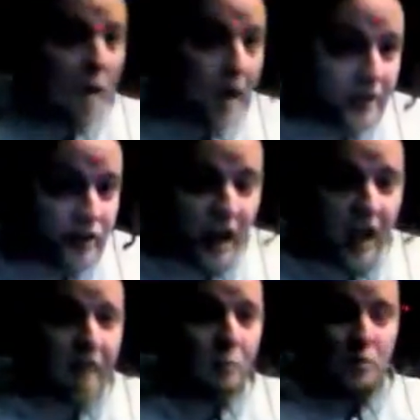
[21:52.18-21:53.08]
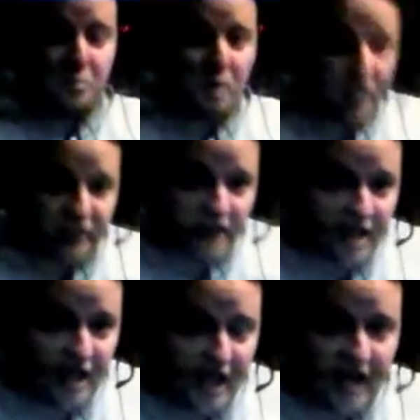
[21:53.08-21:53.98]
why this guy was
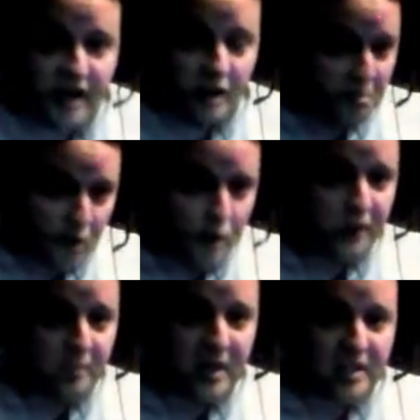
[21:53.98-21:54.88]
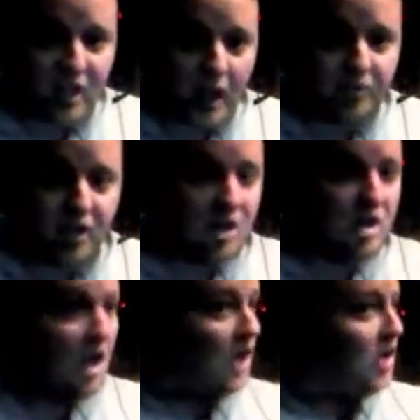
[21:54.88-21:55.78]
president in a movie many times
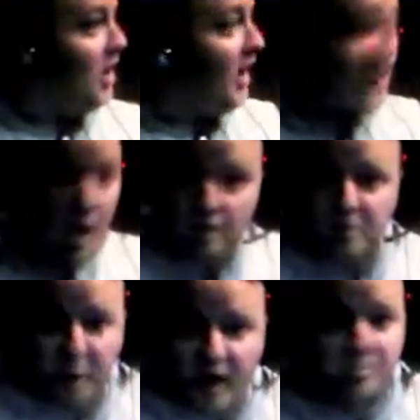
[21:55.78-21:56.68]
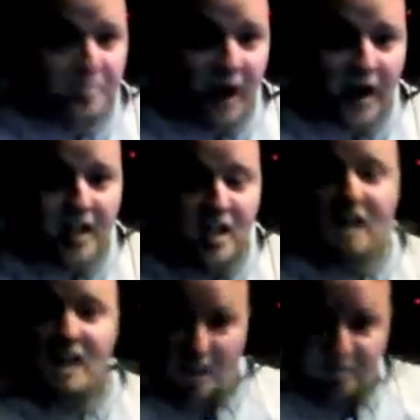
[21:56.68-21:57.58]
and everybody bought it?
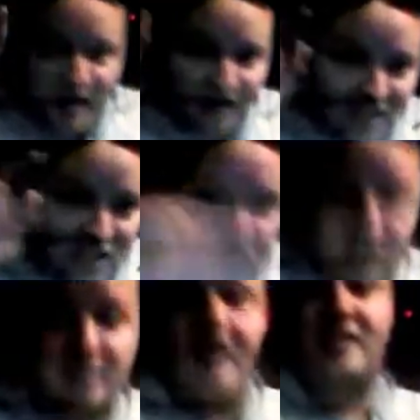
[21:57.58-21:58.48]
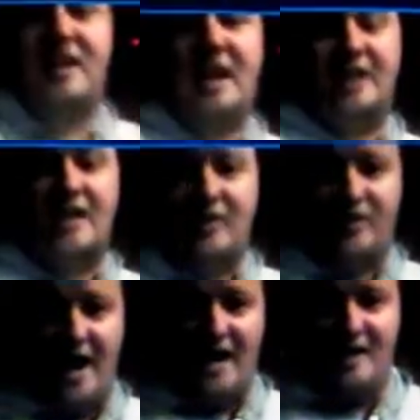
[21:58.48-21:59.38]
It's because of shit like that he
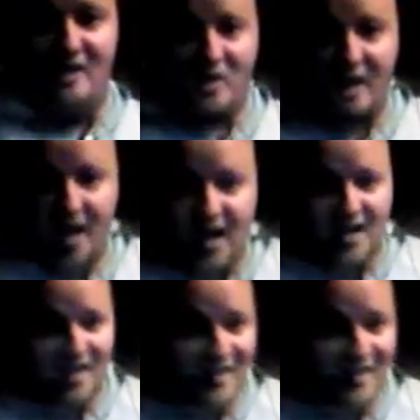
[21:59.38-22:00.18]
said, okay?